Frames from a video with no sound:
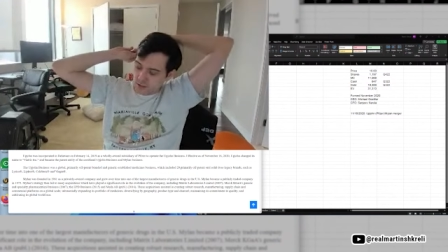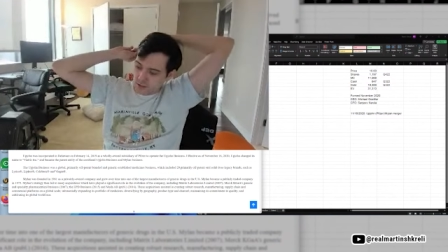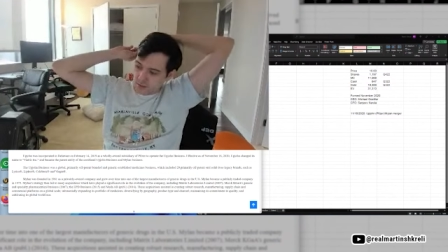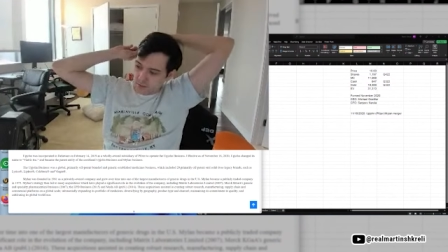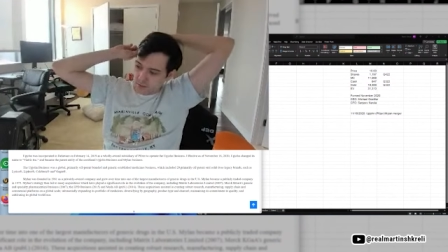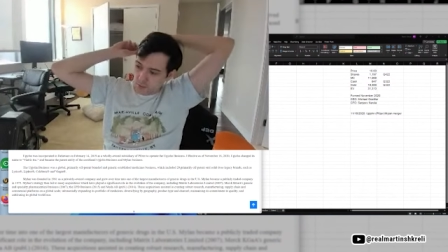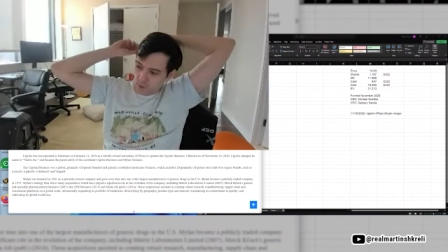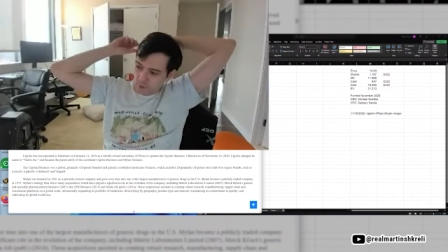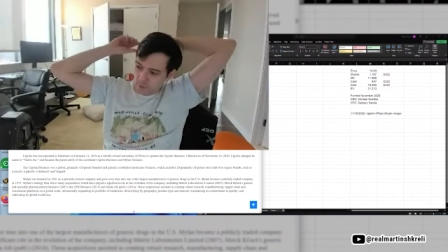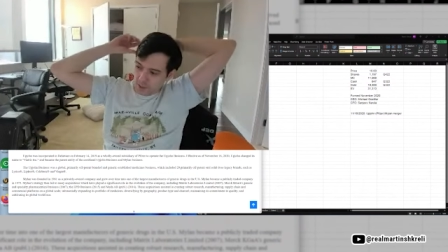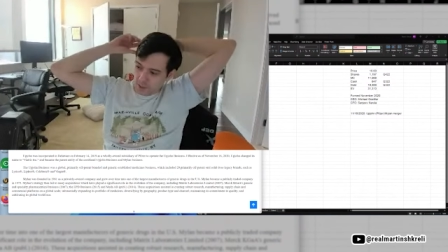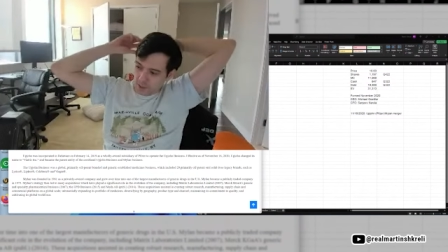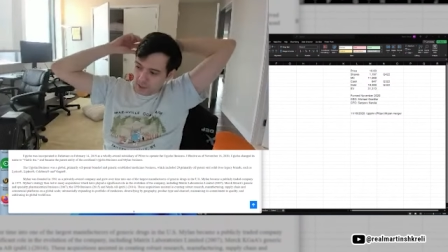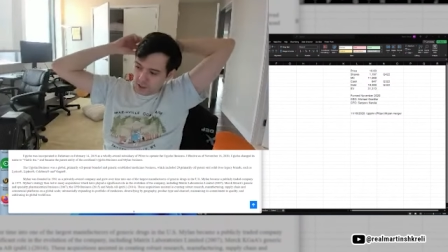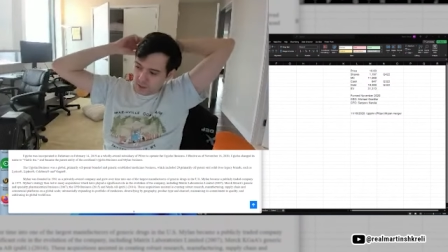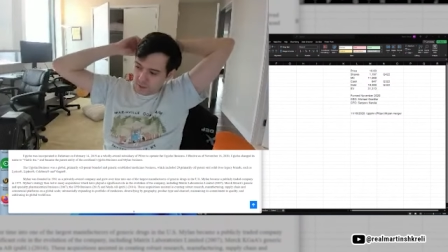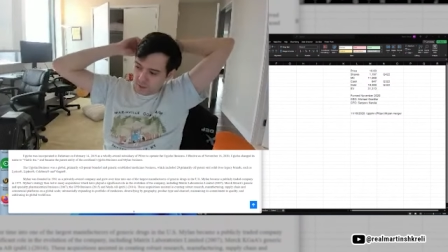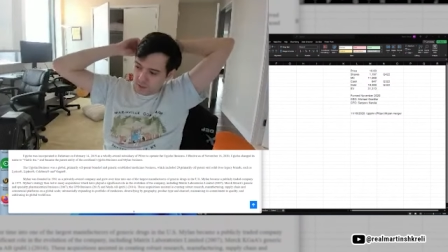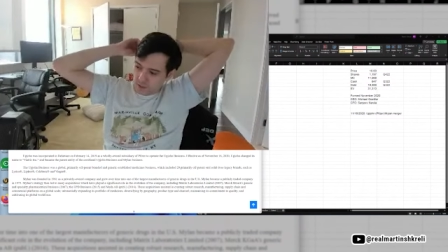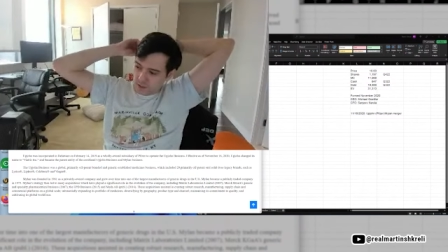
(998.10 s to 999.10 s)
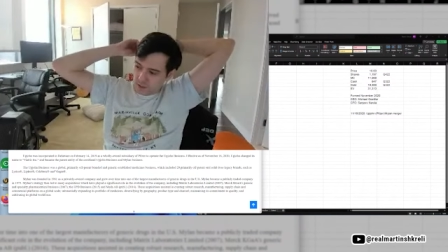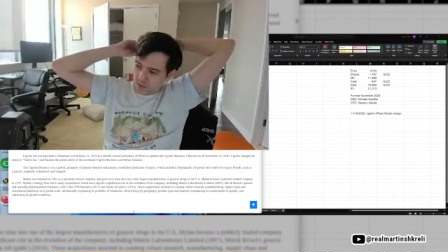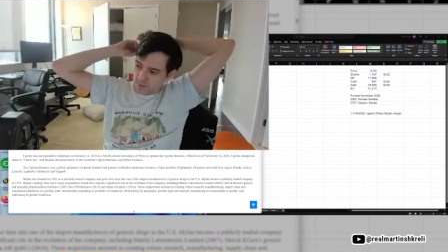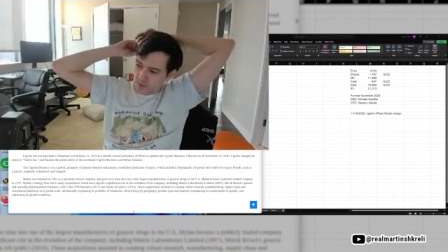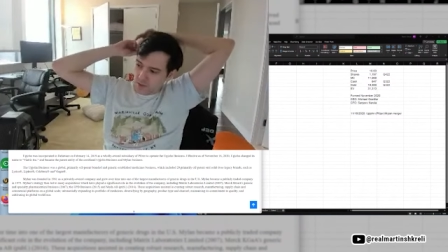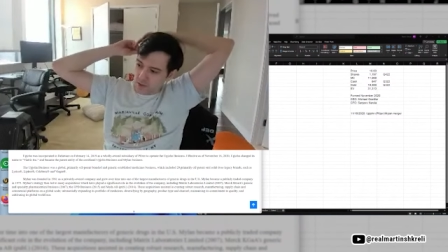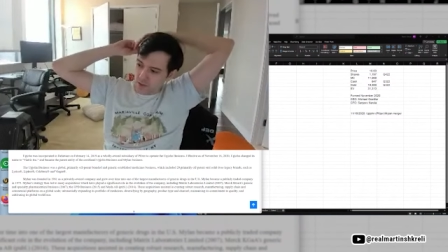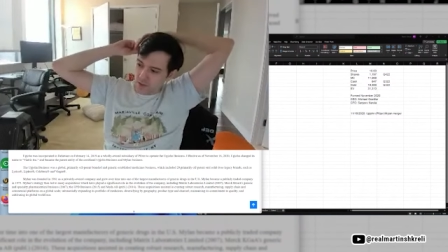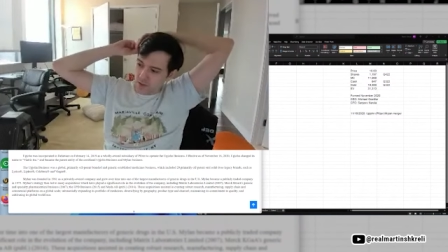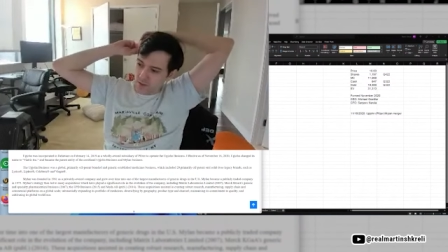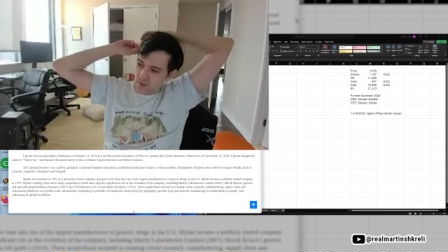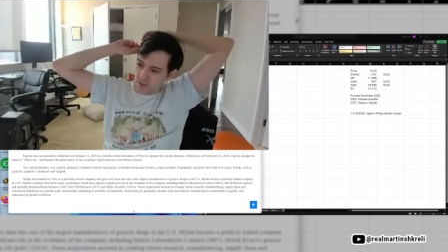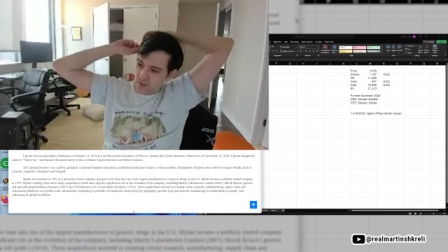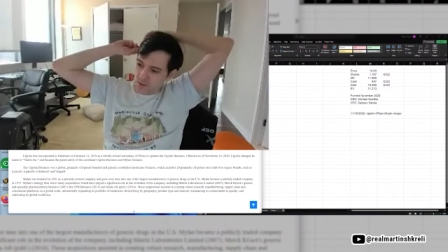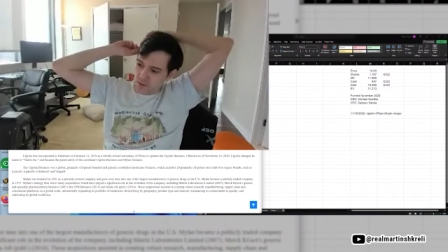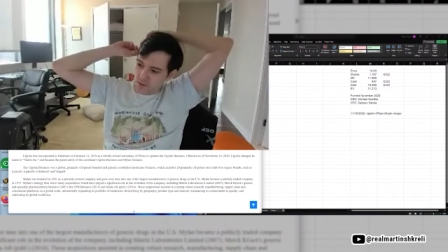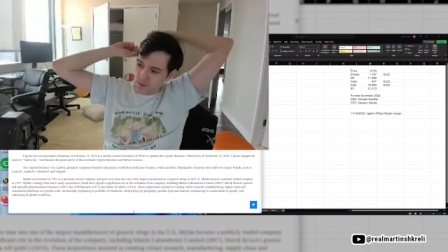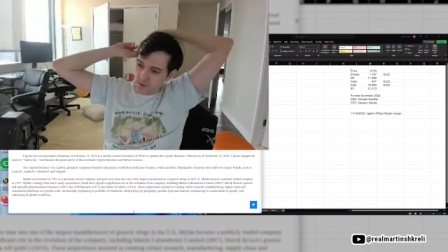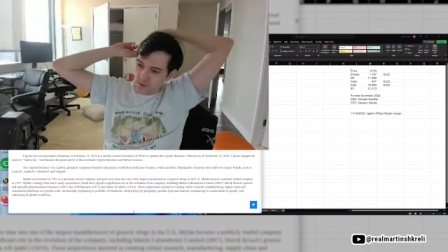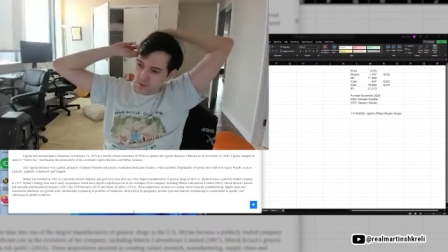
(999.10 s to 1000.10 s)
poor management to be
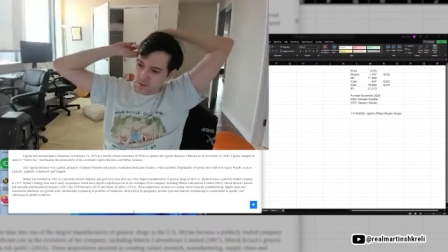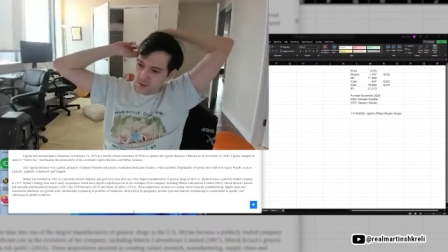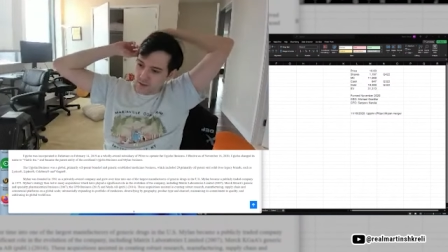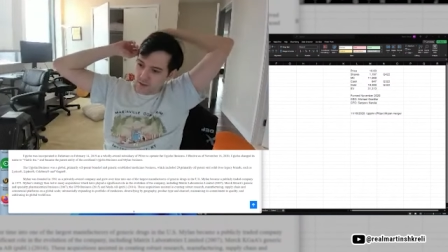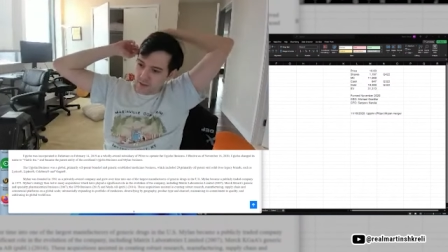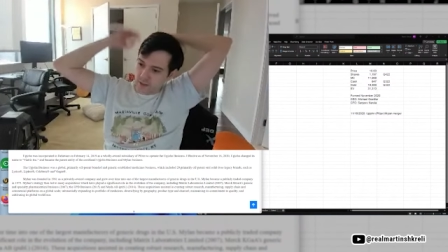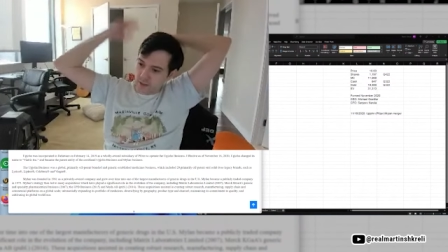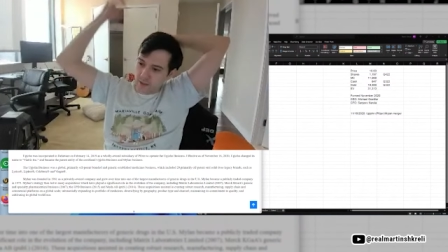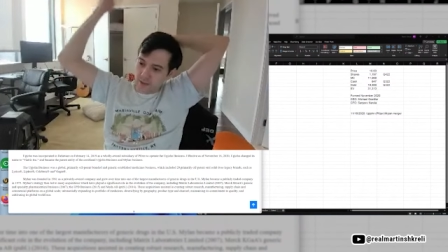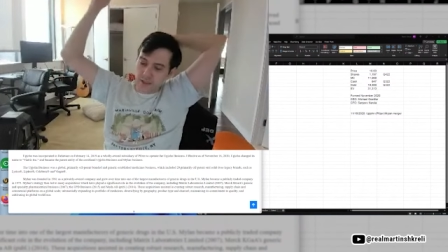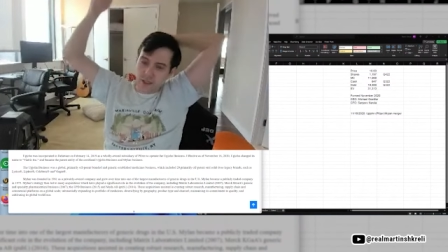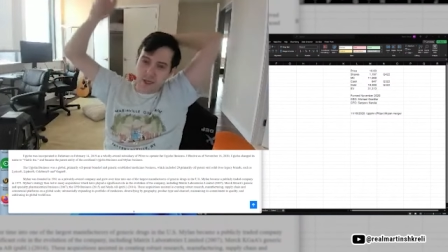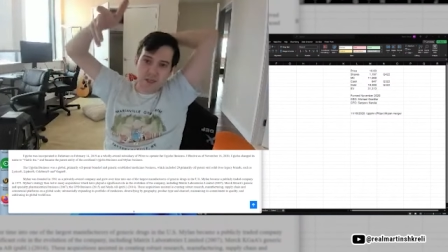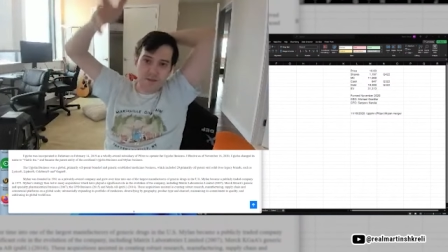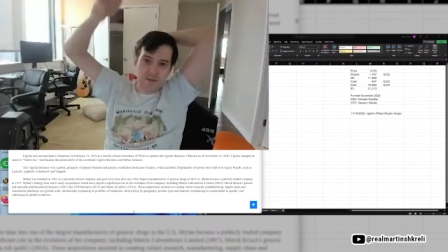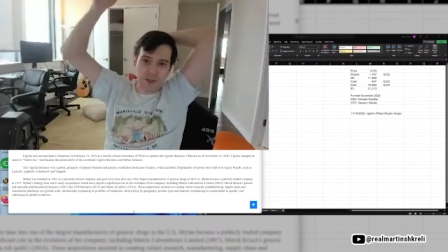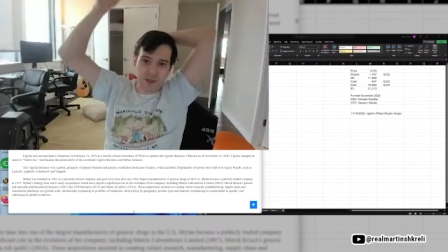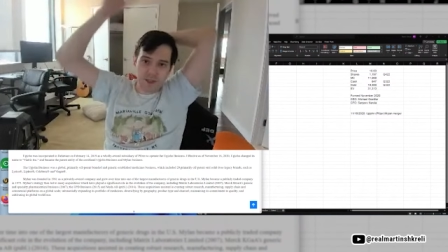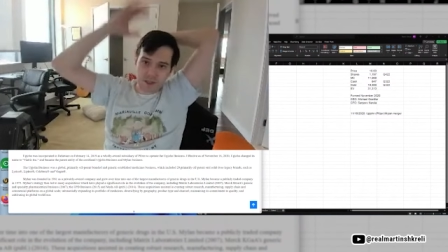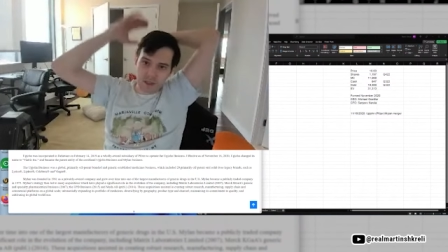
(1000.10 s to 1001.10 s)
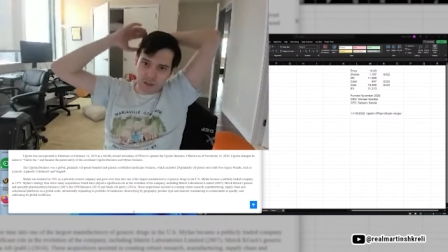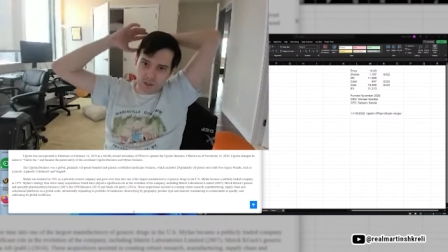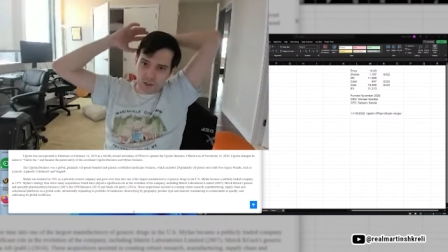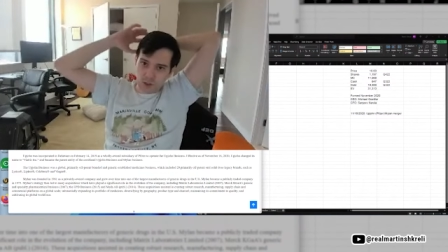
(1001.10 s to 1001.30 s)
like these guys basically